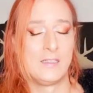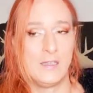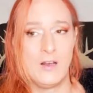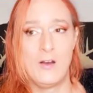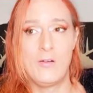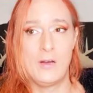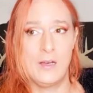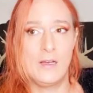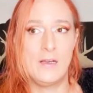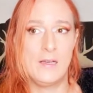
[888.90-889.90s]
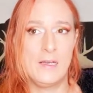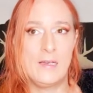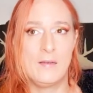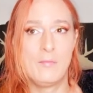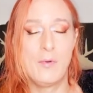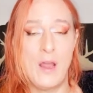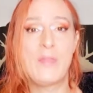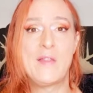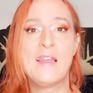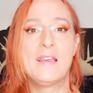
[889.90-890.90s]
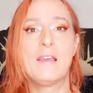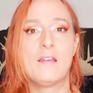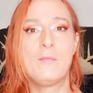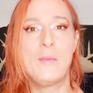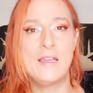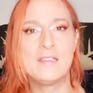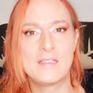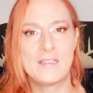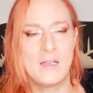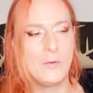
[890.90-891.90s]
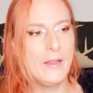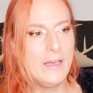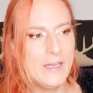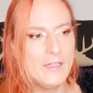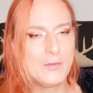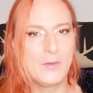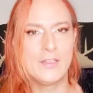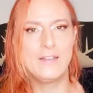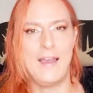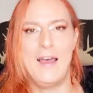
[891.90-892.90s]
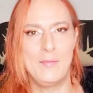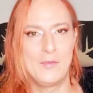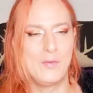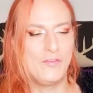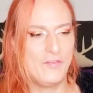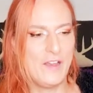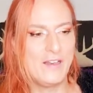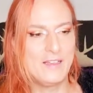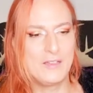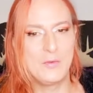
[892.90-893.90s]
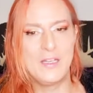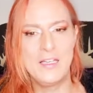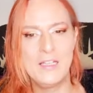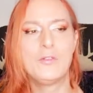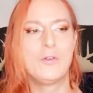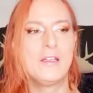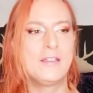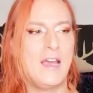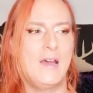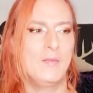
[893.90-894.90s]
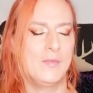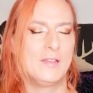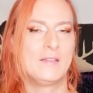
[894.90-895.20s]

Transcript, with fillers: you know breathtaking pace and we need to adapt. We feel that we need to adapt.